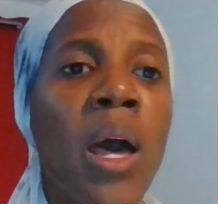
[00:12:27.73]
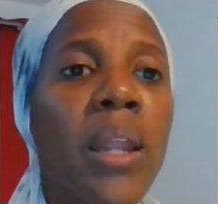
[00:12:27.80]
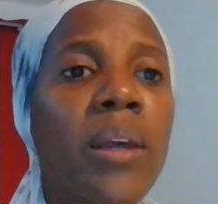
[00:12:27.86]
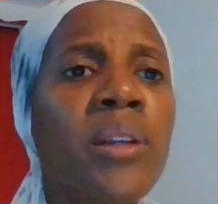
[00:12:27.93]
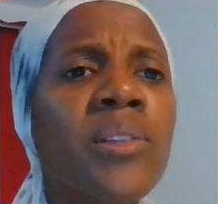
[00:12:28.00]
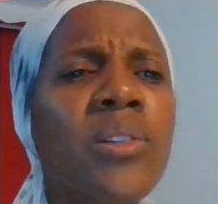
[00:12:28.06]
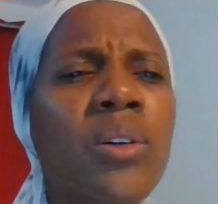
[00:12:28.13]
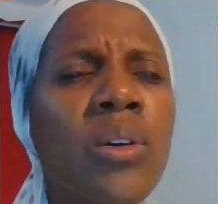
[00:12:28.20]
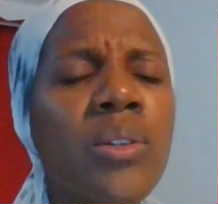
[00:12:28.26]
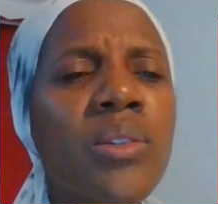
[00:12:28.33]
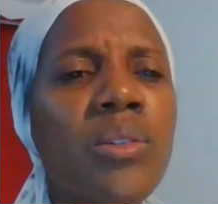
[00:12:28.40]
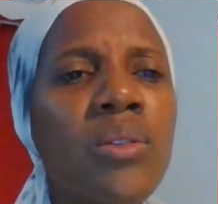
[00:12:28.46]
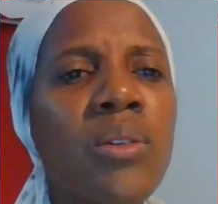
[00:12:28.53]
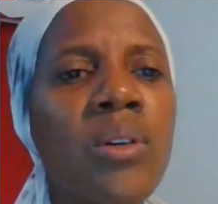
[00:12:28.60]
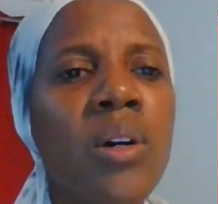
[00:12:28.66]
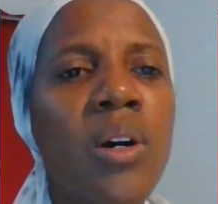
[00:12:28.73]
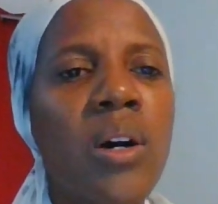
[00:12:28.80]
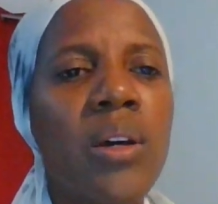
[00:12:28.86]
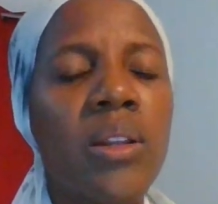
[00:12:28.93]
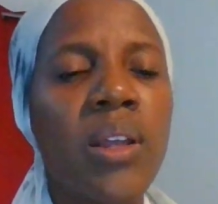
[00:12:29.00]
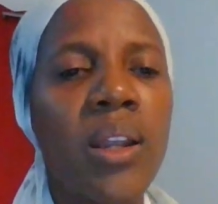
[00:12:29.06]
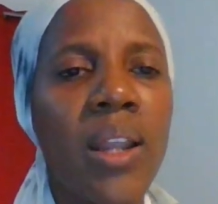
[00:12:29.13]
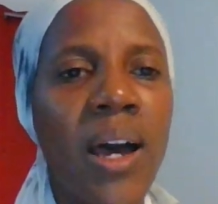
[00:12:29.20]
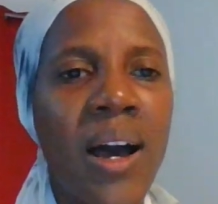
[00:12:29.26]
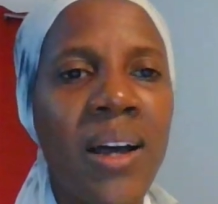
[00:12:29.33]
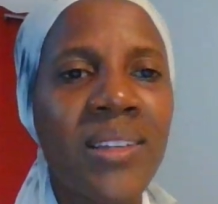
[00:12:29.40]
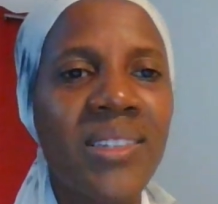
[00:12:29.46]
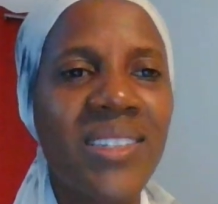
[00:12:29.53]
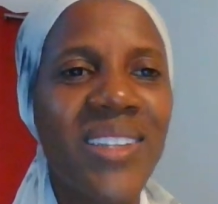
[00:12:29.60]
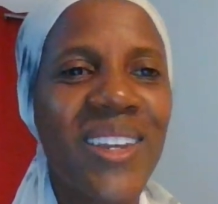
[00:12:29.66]
Let us go to the
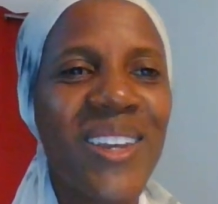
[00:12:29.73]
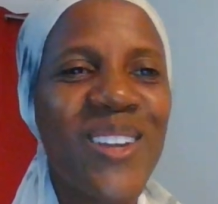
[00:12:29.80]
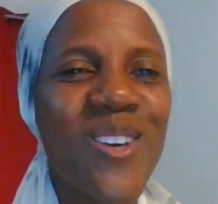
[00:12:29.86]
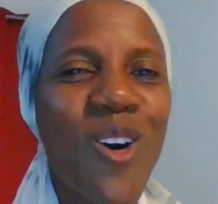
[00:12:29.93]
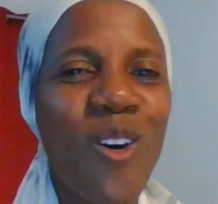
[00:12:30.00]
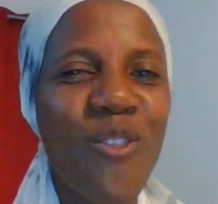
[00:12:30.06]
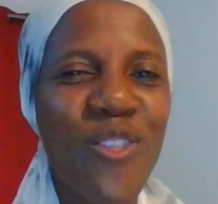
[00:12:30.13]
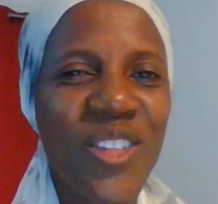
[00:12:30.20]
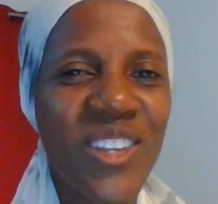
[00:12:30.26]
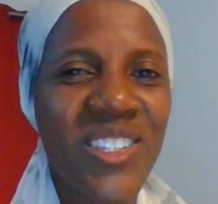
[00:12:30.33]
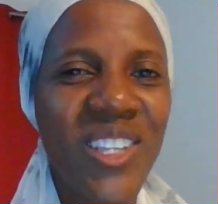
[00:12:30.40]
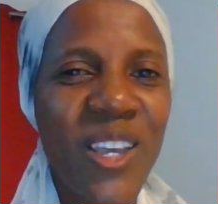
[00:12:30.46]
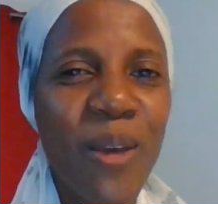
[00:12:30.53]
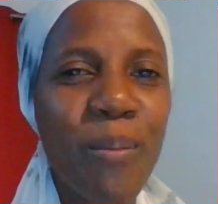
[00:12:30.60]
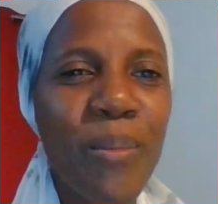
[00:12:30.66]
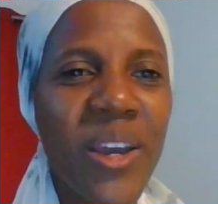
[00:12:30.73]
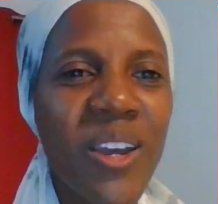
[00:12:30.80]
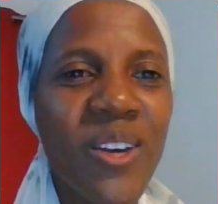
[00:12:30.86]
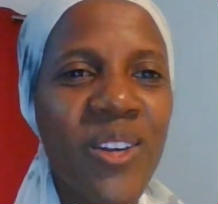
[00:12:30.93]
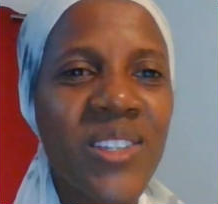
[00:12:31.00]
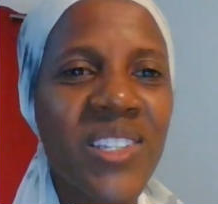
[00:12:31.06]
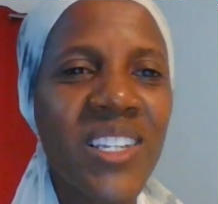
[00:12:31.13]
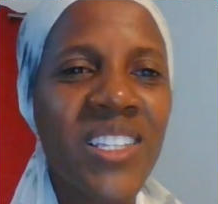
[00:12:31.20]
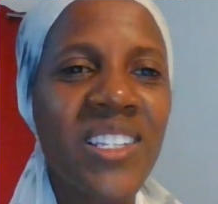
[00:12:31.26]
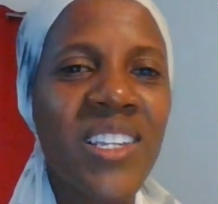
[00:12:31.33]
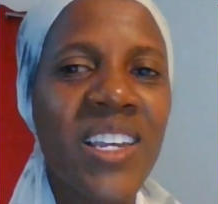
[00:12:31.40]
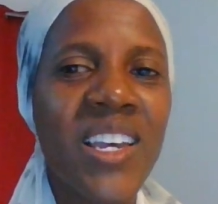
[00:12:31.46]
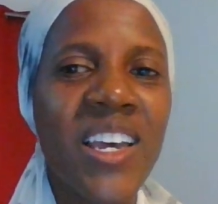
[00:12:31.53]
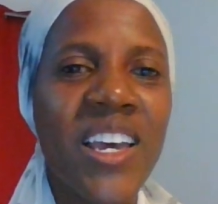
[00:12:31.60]
last singing of this hymn because it